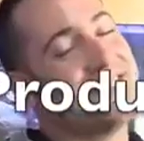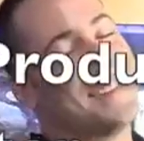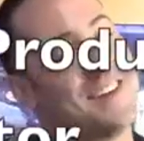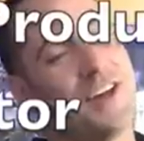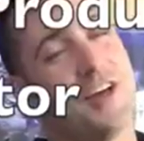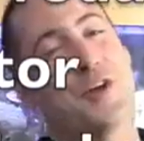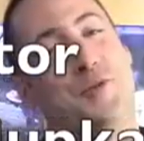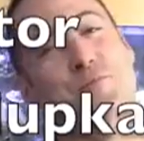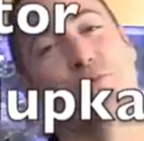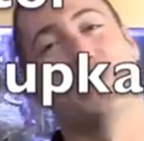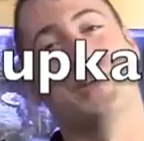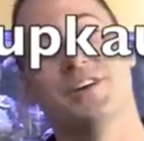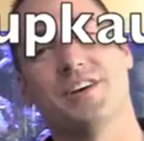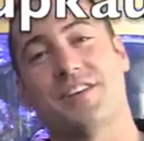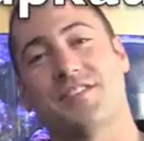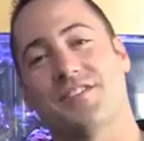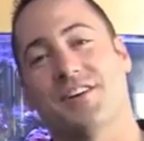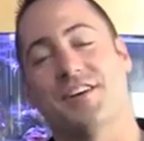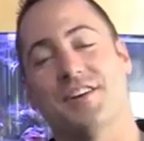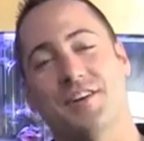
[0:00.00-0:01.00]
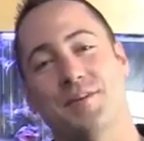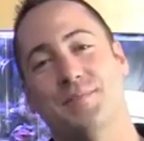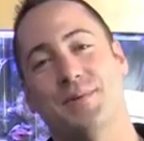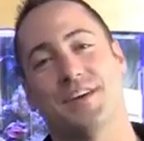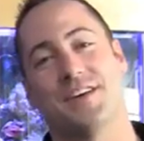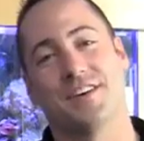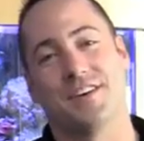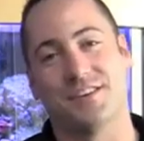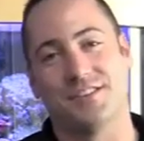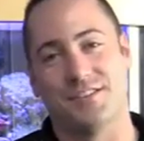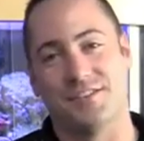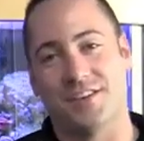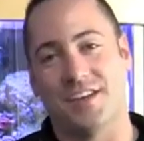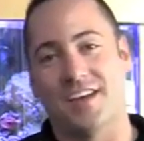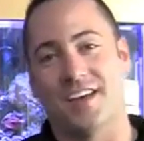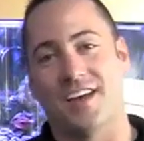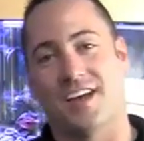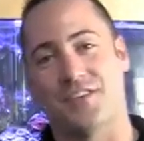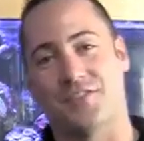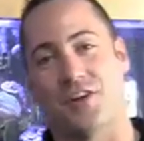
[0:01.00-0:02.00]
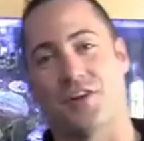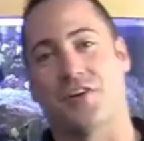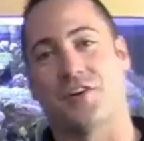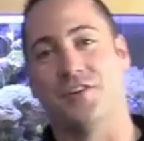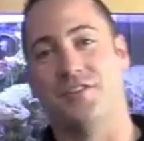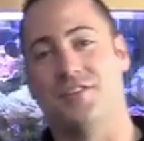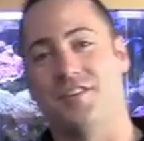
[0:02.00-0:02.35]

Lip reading: Today I'm really excited because as our